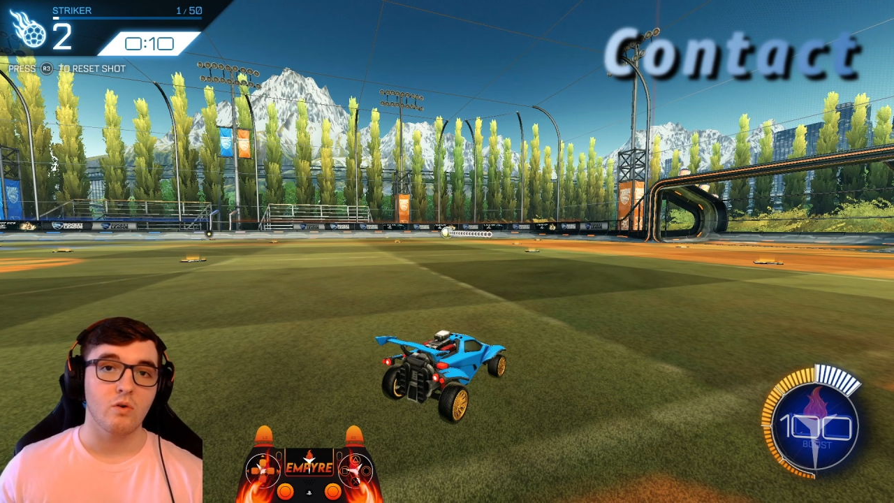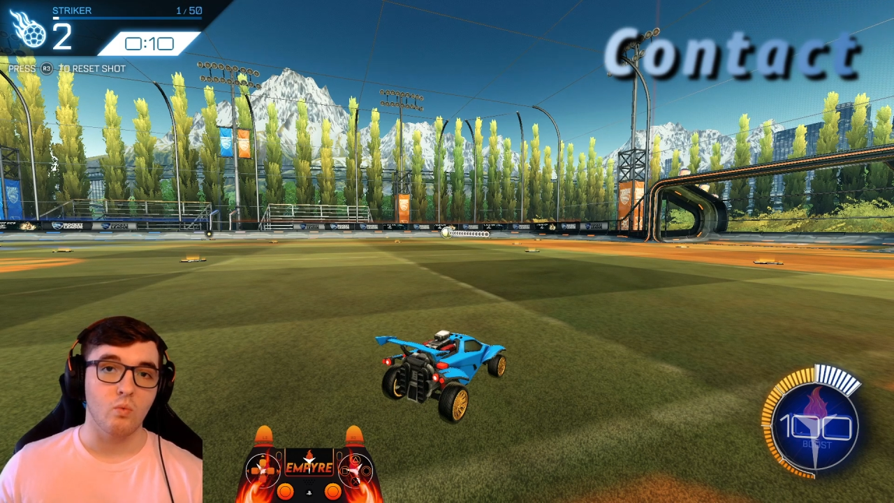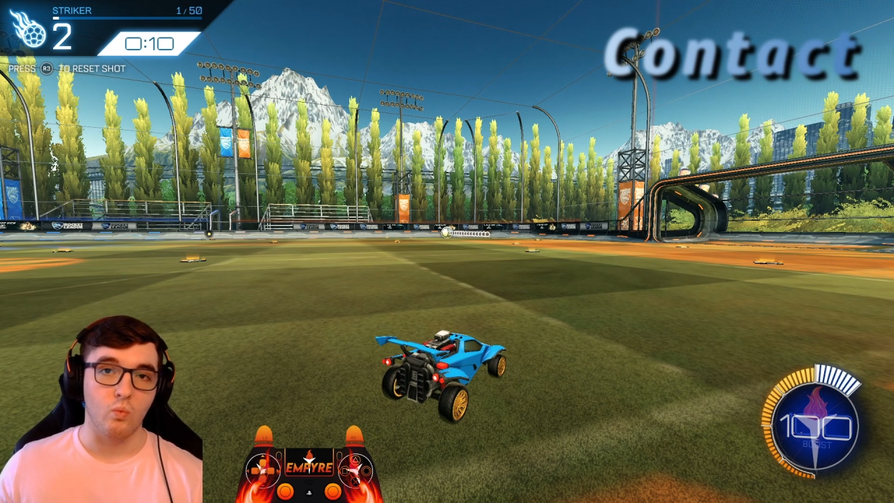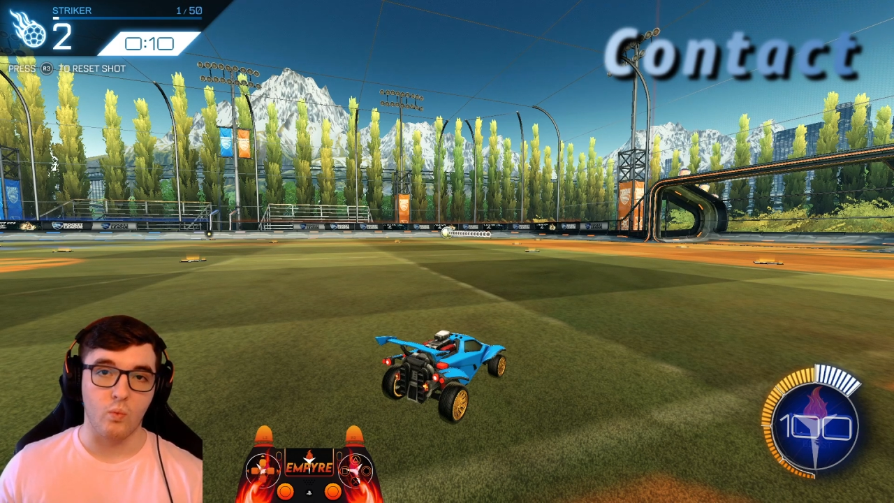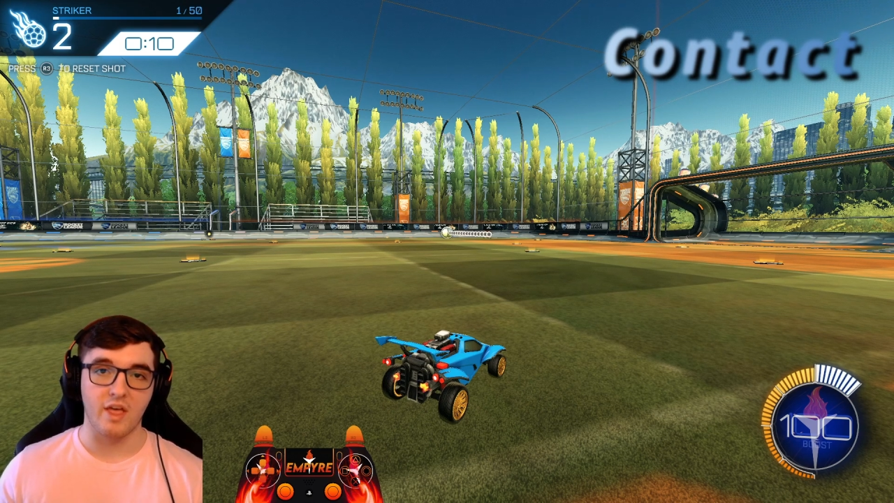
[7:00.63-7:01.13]

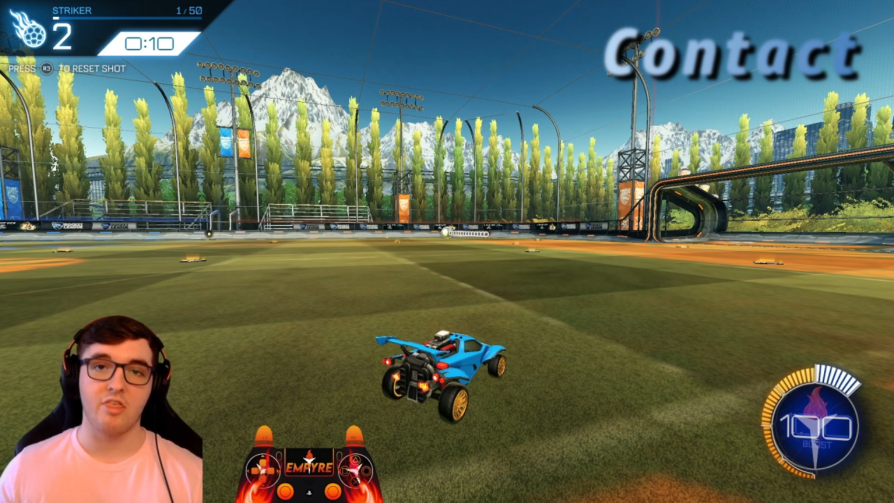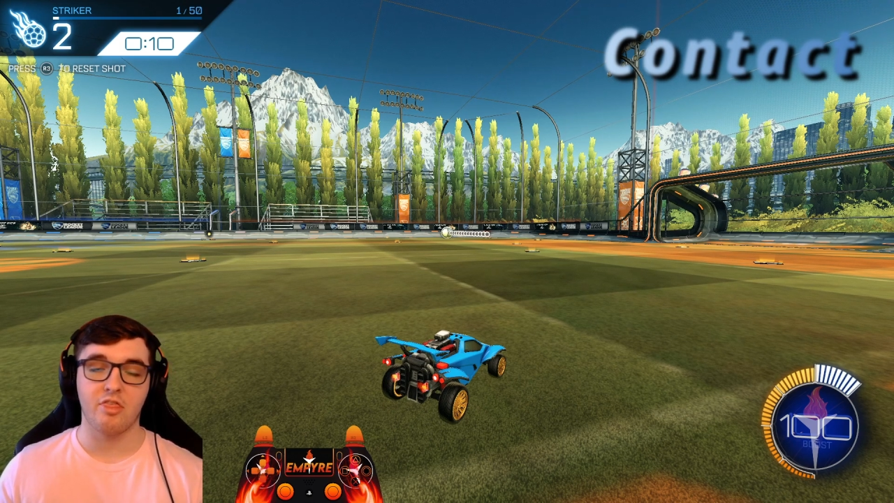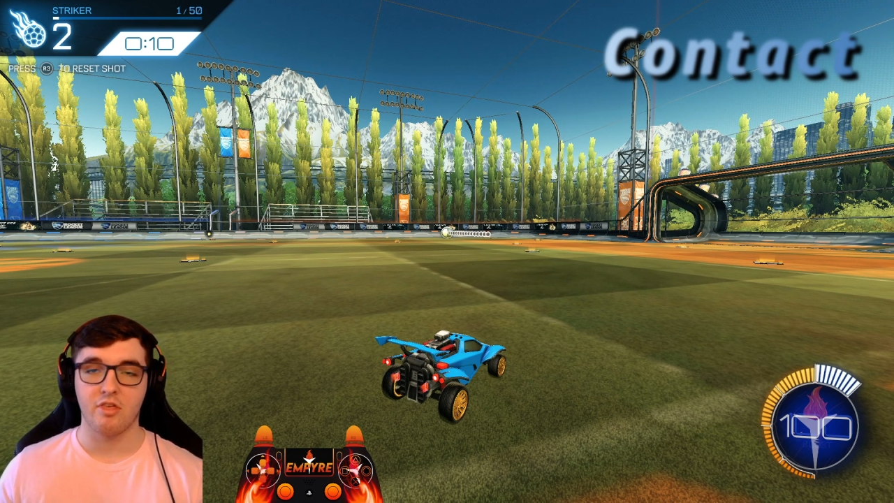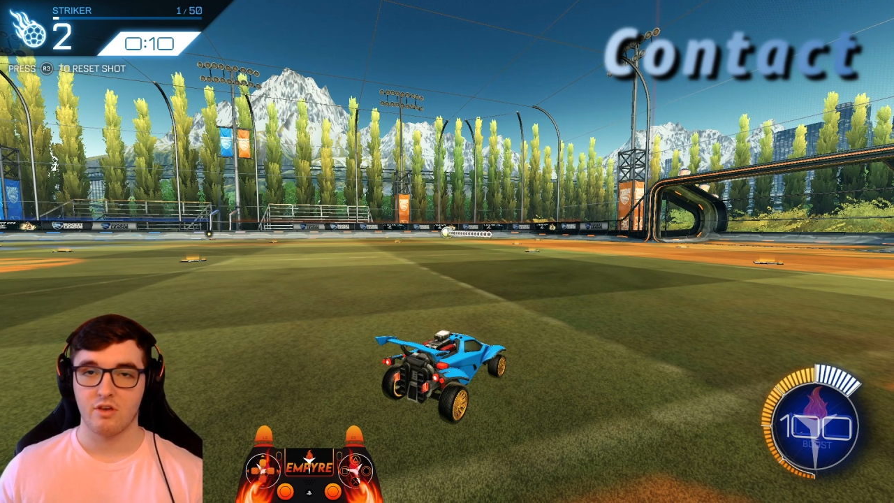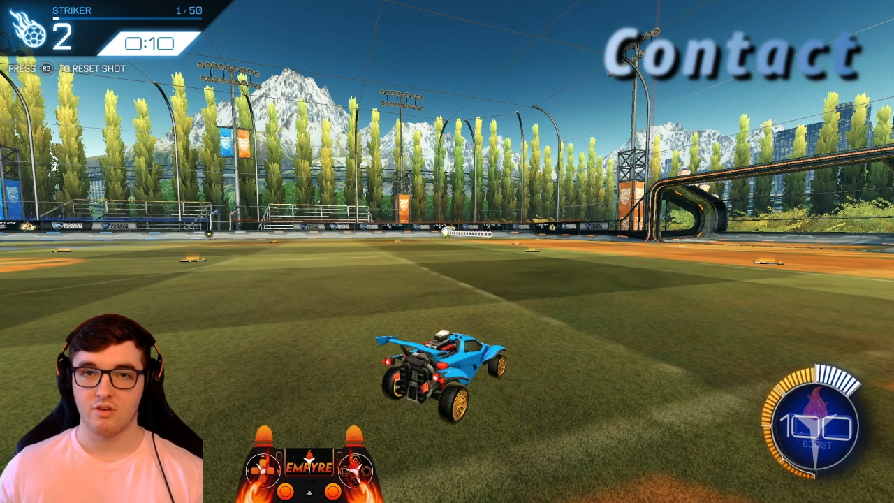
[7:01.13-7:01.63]

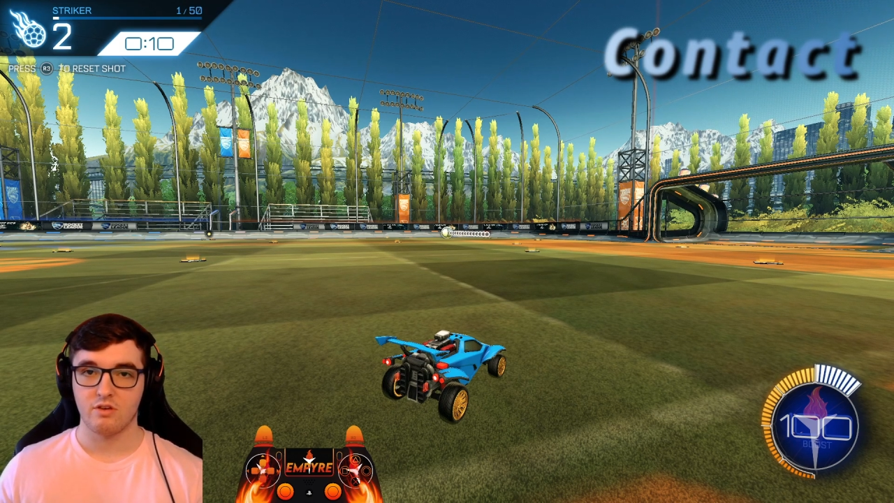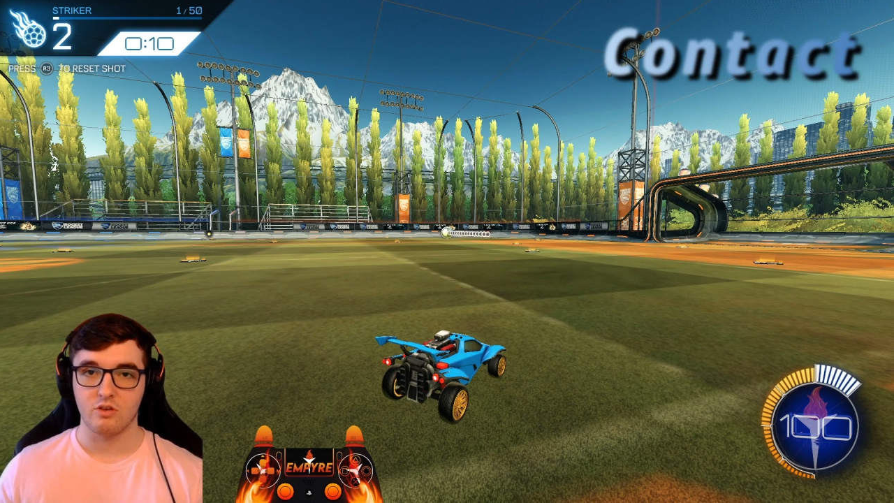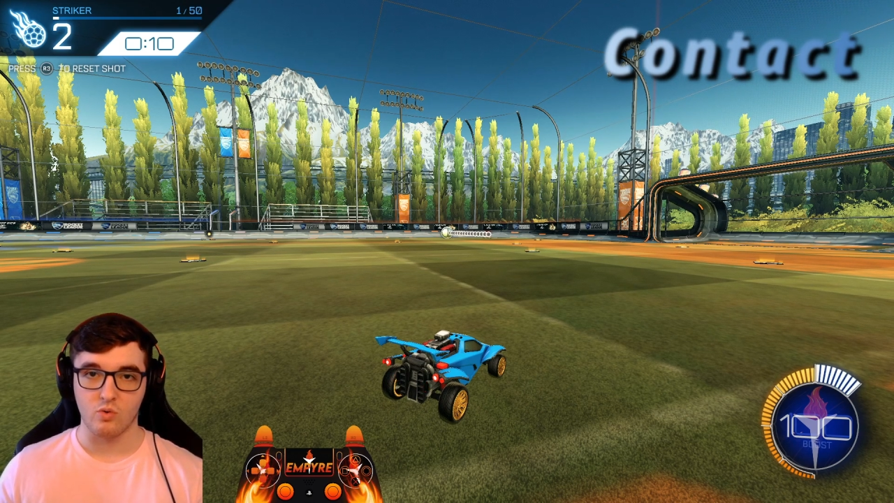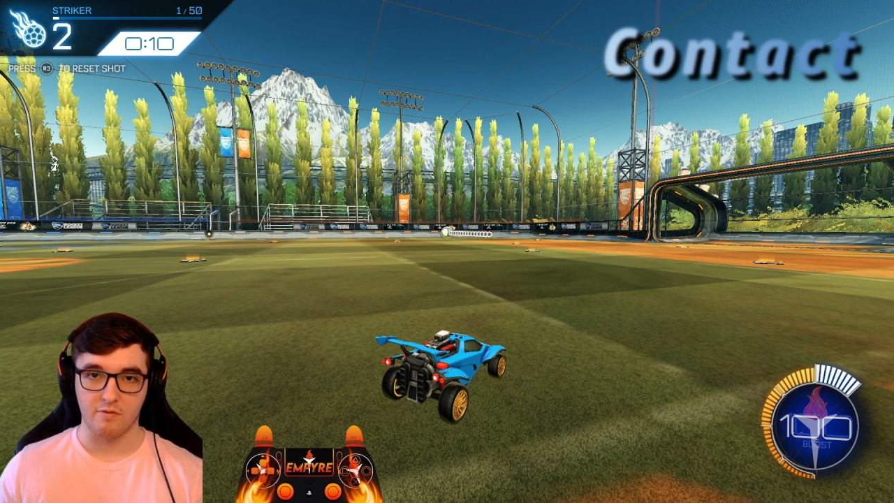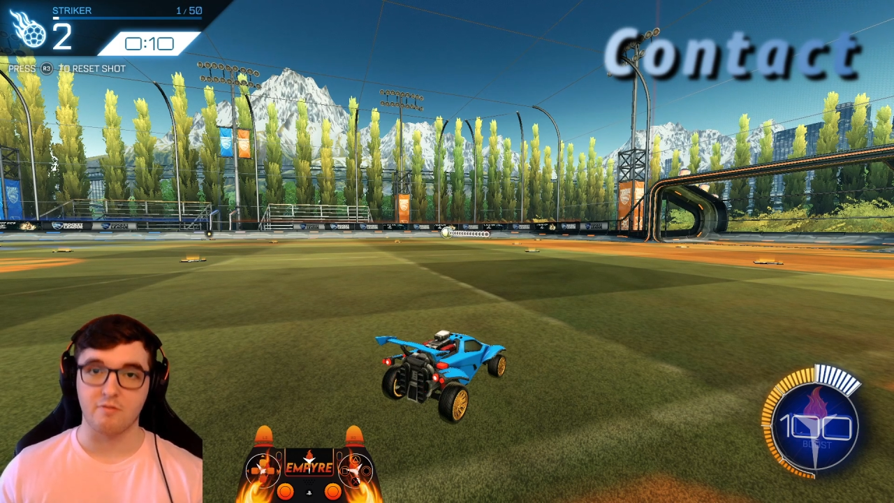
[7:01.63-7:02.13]
with
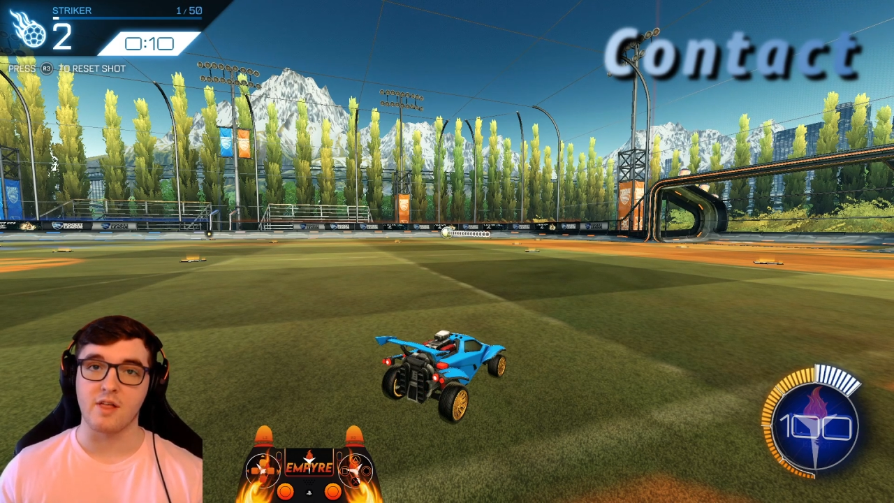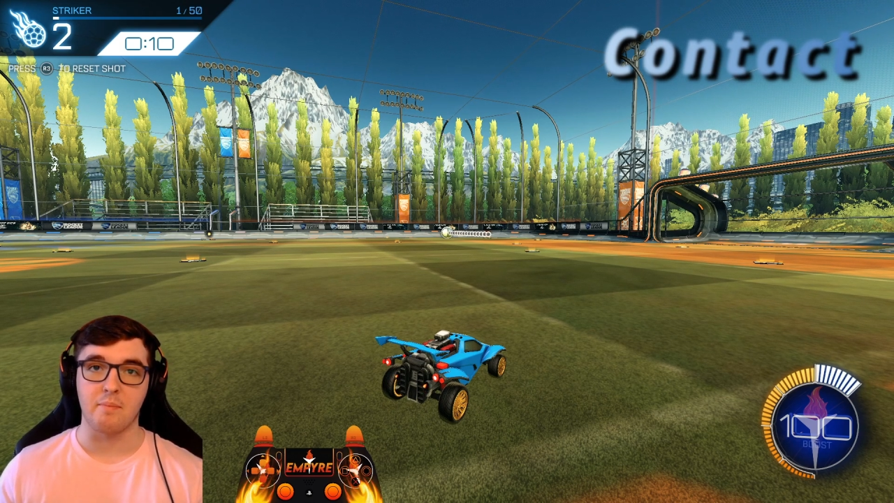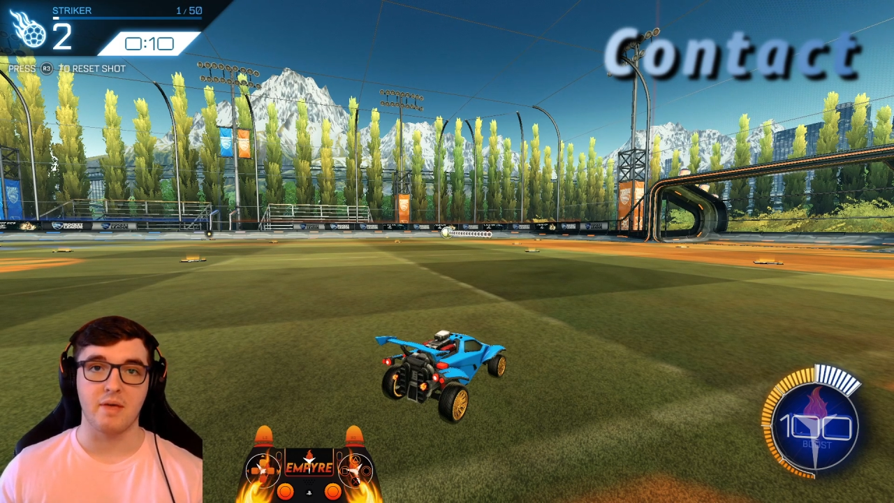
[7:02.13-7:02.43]
your flip.